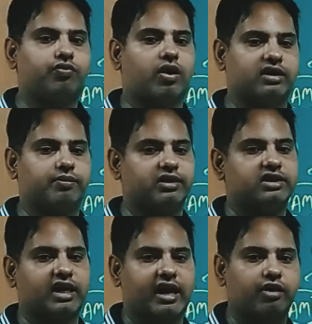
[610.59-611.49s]
For example,
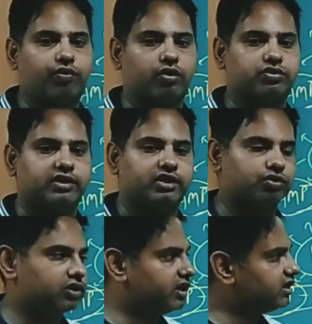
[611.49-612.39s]
these are unfortunate,
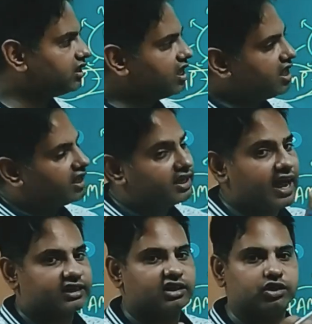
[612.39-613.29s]
so these
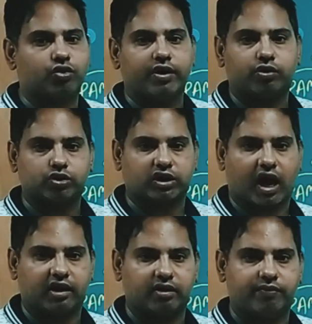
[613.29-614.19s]
reaction is going to
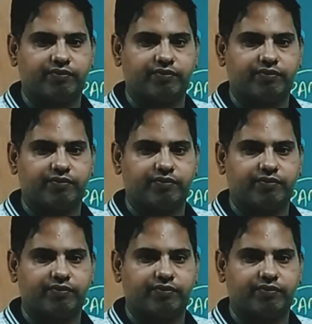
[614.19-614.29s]
start.